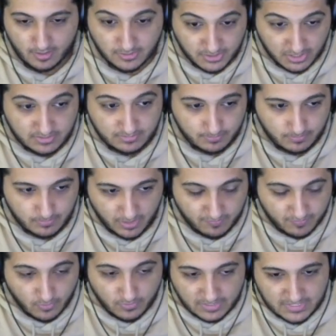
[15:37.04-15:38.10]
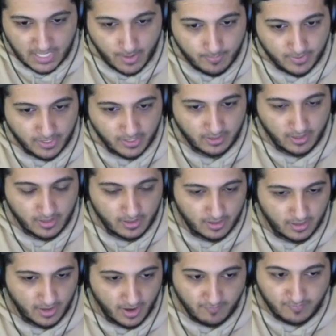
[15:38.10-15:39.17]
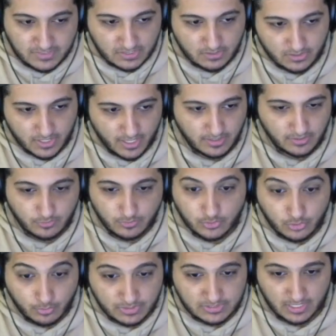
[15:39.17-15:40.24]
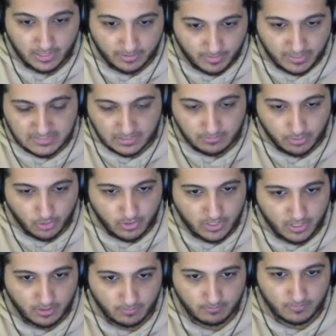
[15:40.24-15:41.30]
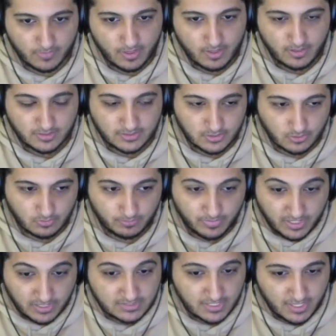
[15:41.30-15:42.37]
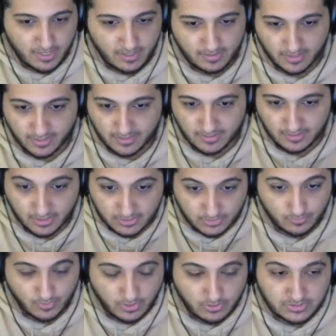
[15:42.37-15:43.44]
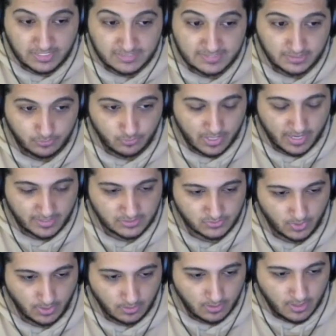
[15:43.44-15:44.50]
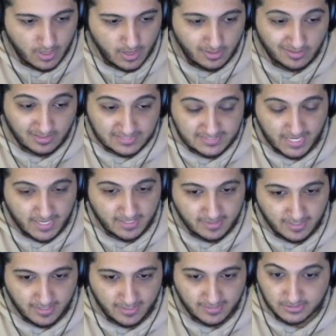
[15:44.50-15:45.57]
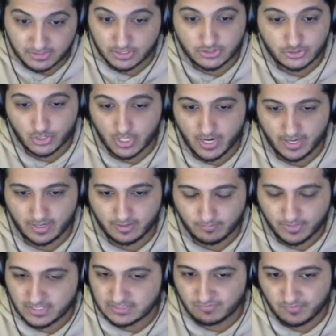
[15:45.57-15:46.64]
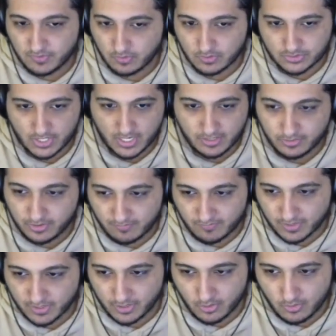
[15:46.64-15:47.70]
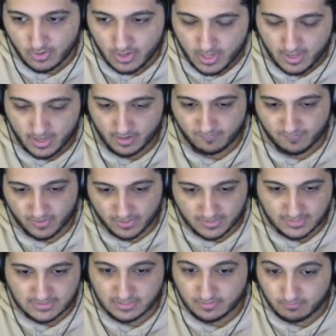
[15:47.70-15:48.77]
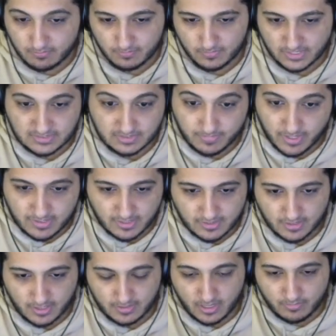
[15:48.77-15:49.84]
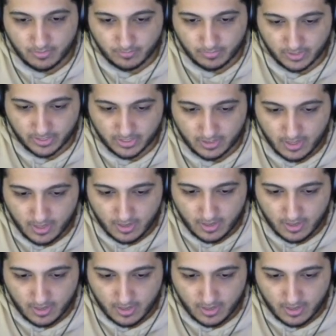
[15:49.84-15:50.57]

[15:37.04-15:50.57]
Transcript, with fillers: just even though that's happening every single day, new YouTubers are like basically blowing up. So because of that, like there's a really good chance that you can as well. And then the second thing is just try, because if you don't try, you're never going to know. And I feel like that's the that's the main thing that a lot of people like